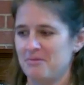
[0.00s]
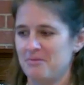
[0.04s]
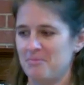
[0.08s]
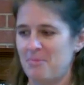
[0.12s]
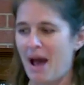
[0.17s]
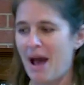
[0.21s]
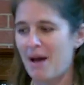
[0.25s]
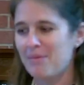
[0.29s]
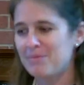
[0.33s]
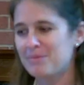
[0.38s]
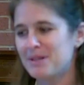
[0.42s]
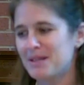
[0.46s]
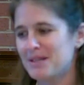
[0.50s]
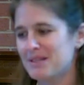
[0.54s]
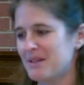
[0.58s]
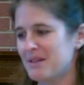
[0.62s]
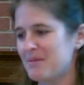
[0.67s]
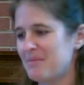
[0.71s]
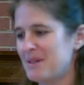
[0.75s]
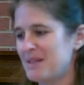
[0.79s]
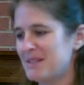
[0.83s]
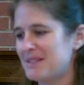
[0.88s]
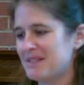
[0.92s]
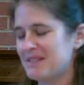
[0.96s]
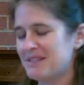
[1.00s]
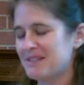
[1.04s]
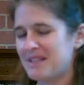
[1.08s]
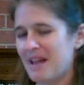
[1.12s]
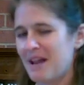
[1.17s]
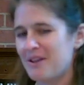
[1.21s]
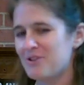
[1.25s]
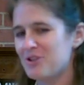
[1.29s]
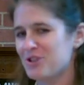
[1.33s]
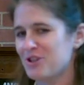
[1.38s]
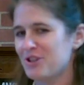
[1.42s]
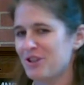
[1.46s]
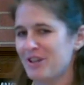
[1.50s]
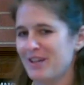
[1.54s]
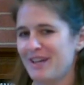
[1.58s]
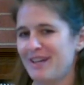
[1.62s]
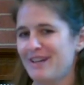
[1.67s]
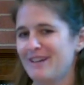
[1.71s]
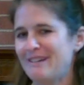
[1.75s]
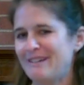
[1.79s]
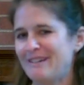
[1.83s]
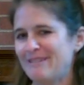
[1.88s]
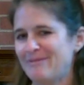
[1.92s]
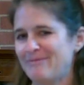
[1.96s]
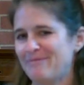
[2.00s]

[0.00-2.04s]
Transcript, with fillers: Baptism is essentially